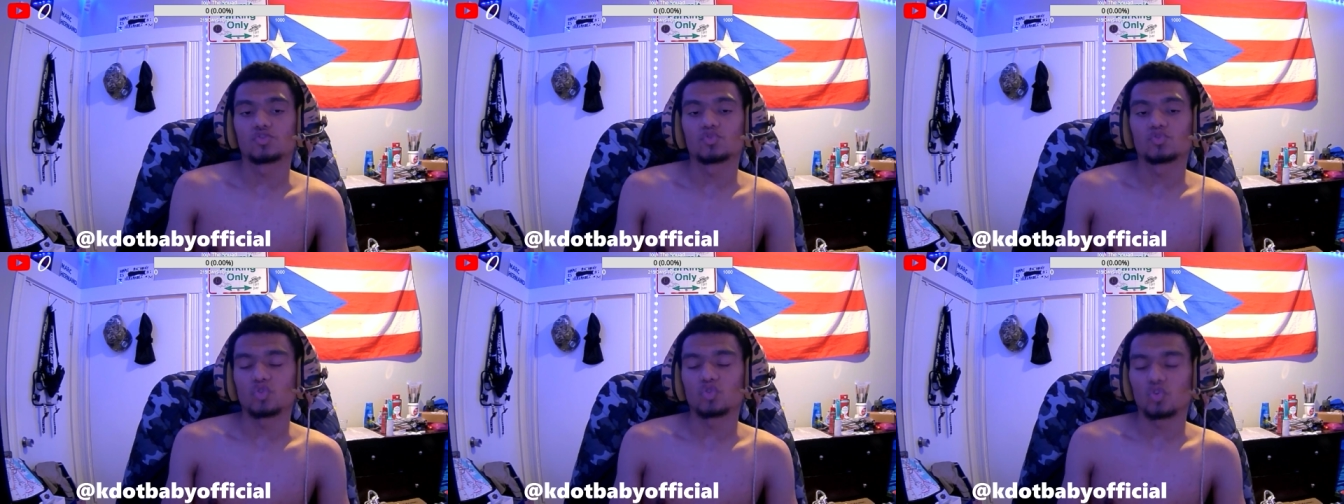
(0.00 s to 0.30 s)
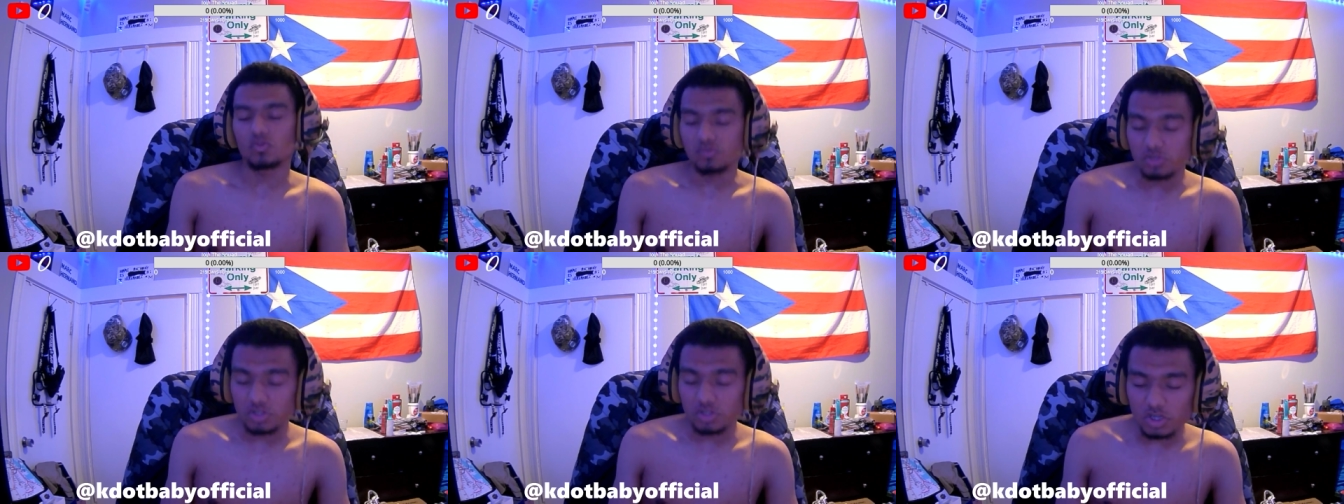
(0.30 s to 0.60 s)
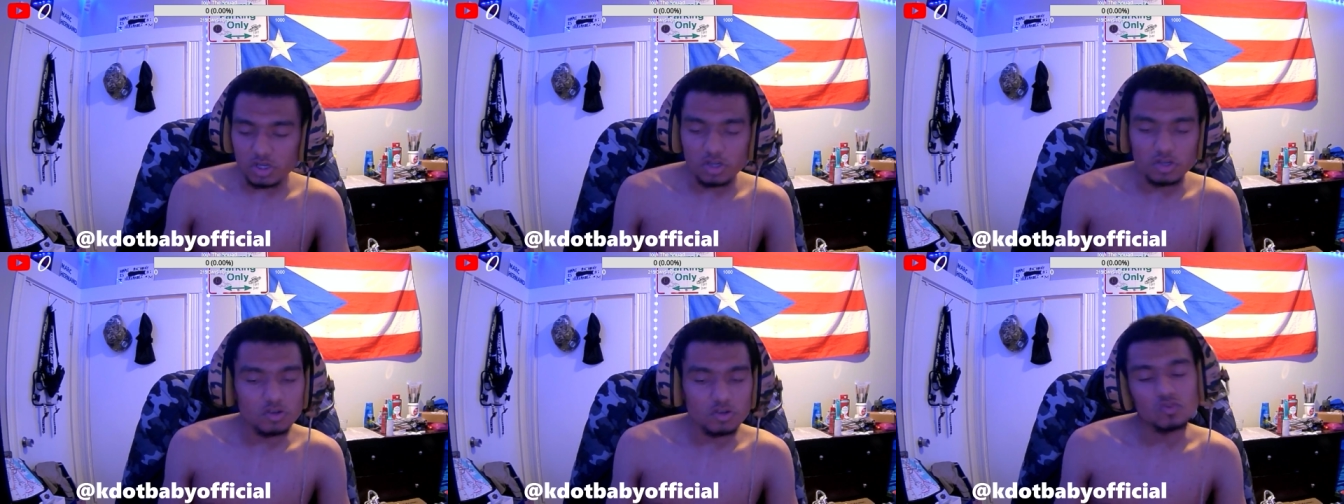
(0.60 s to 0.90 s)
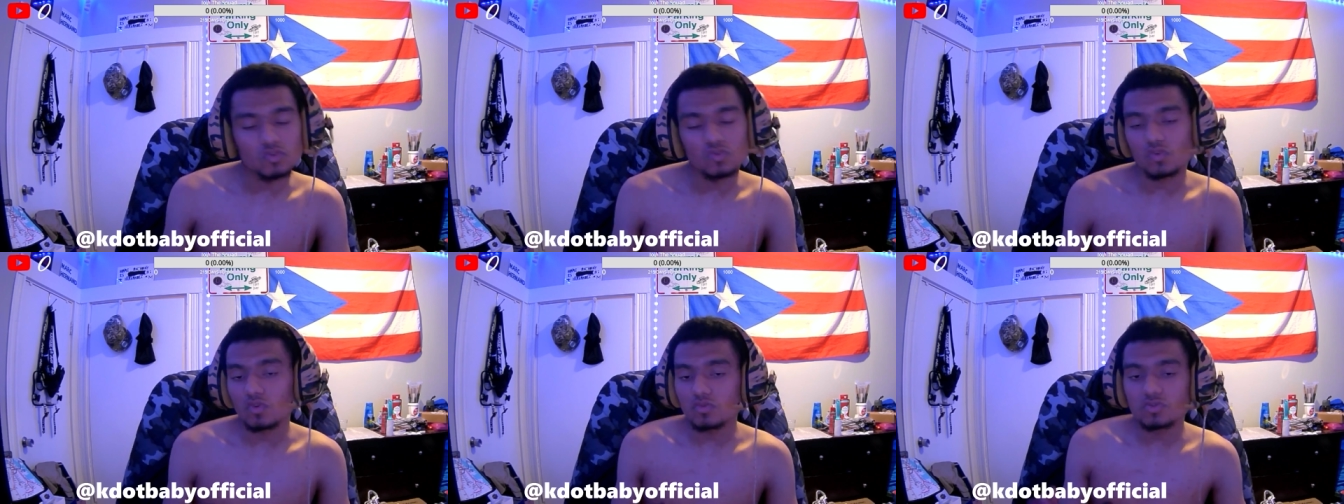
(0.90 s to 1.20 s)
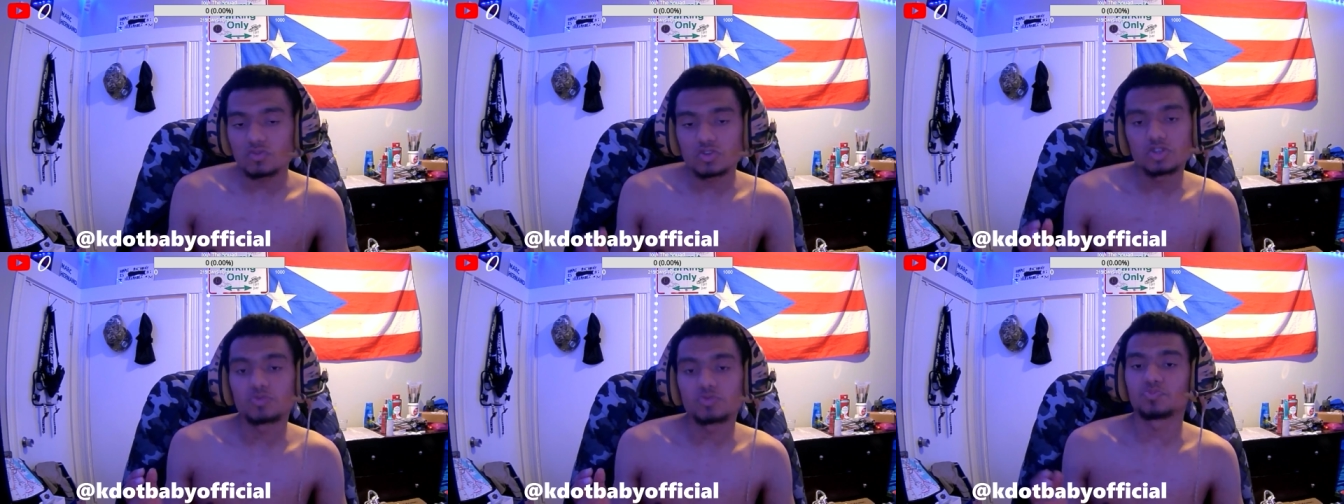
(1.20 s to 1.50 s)
Go ch- go
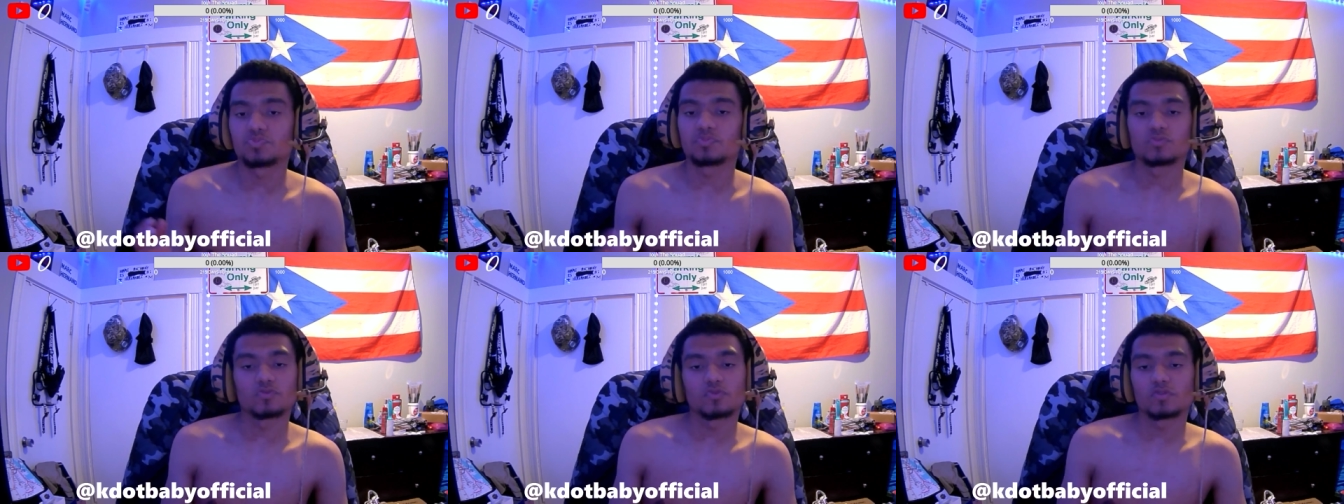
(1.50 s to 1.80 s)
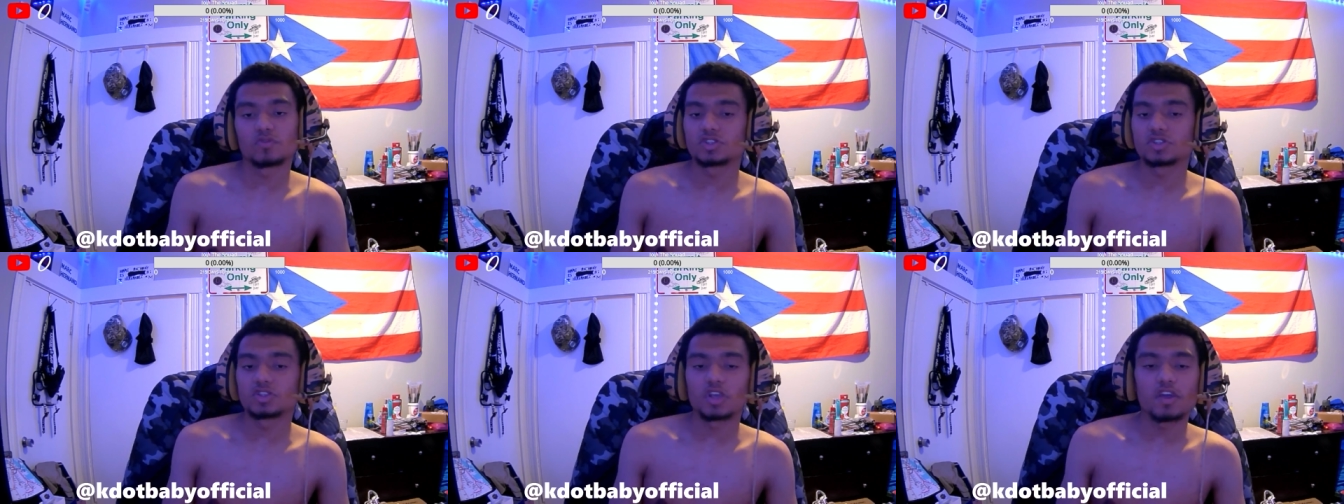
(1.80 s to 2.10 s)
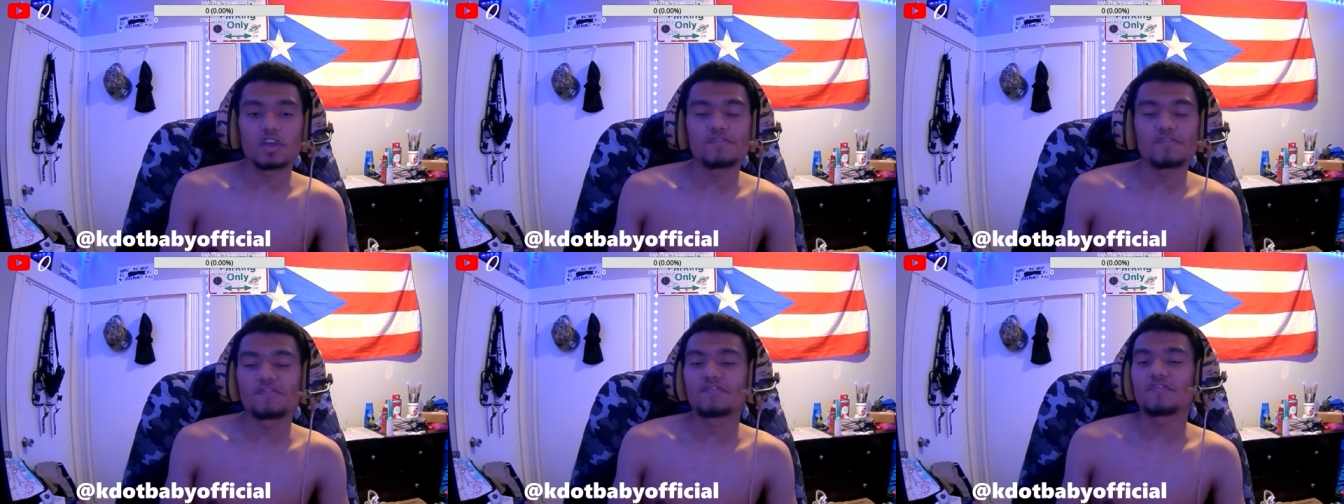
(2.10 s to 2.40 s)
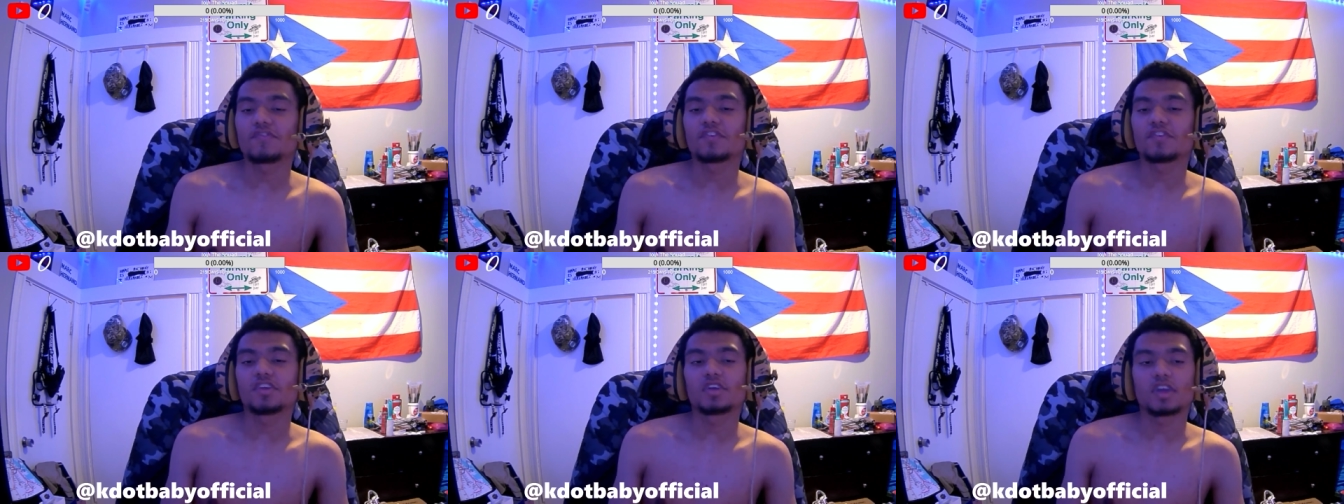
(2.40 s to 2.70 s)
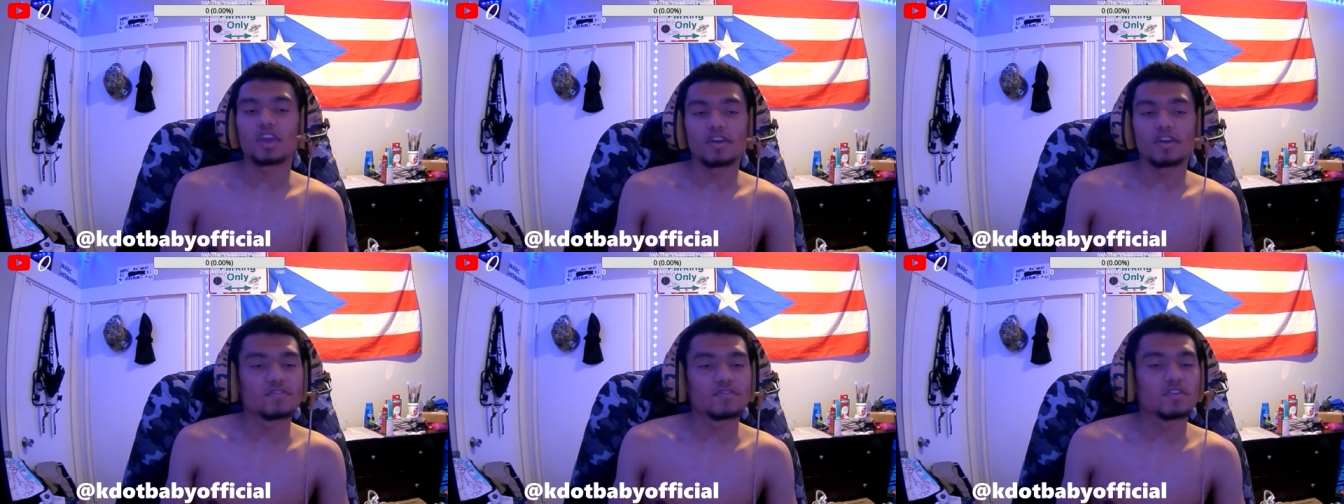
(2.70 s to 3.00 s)
say free
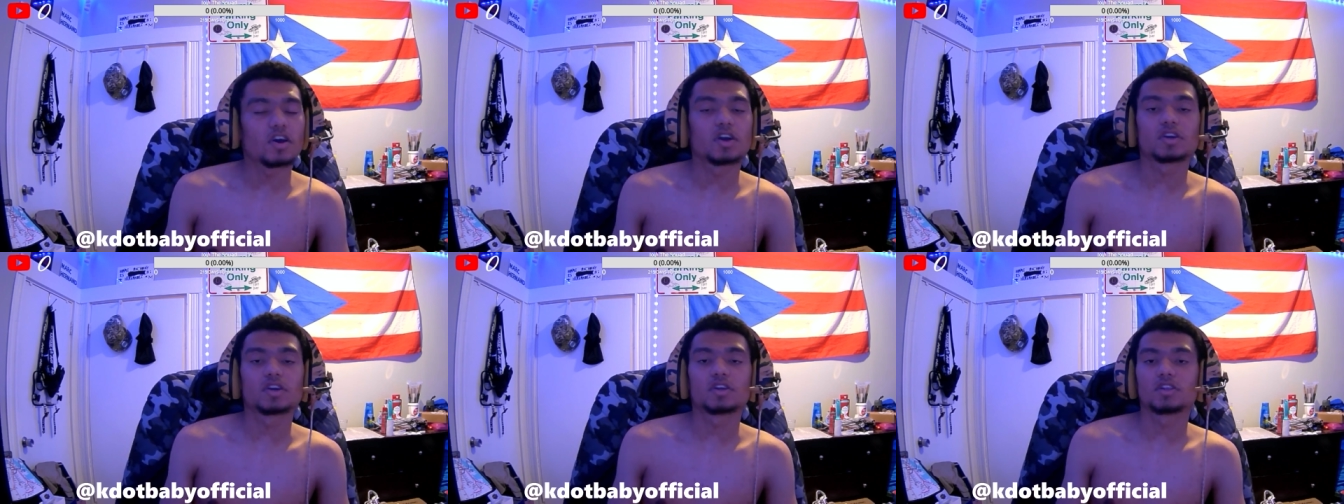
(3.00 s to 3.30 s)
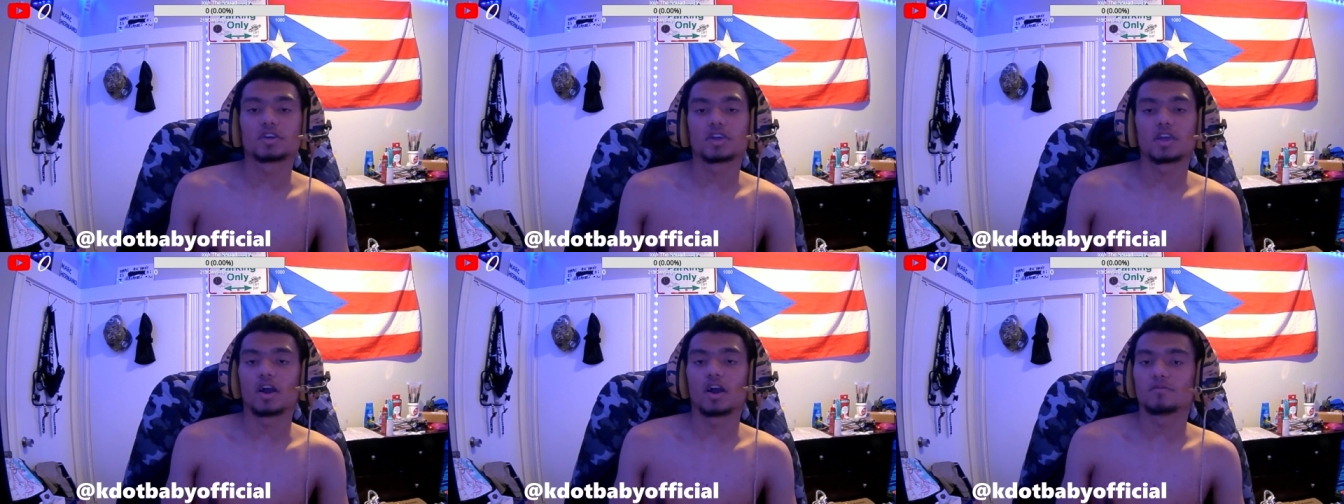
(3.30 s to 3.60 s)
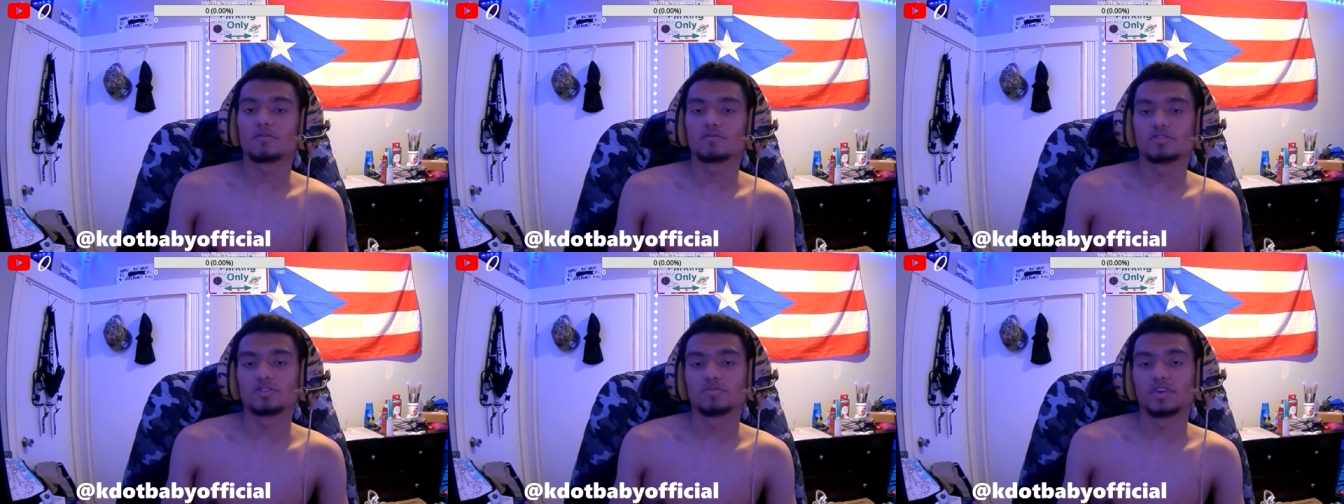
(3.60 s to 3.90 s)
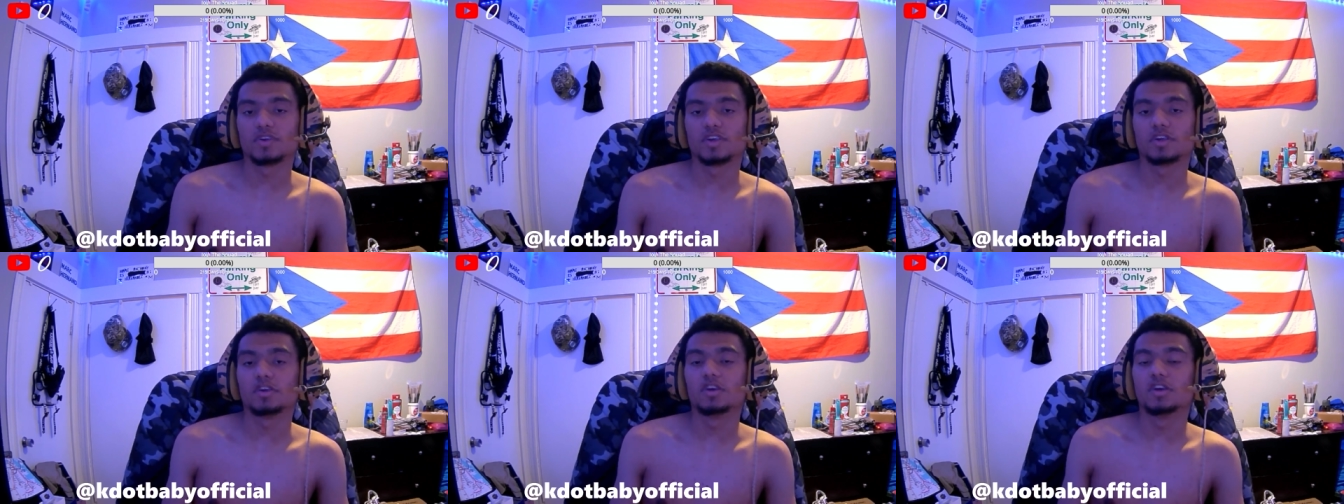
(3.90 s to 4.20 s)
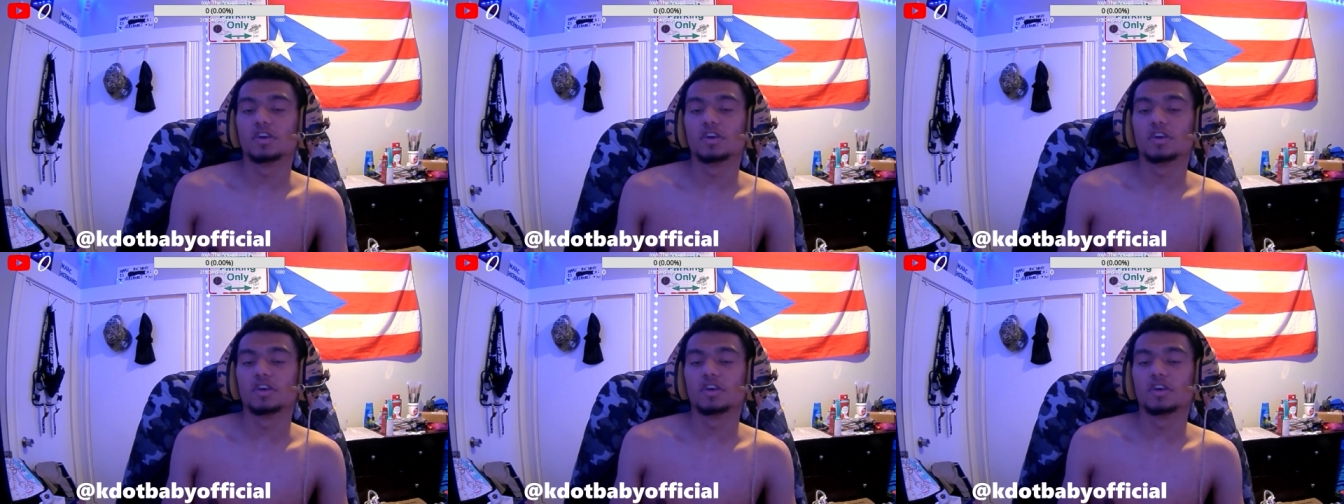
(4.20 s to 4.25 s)
Kay Flock in the comments, man.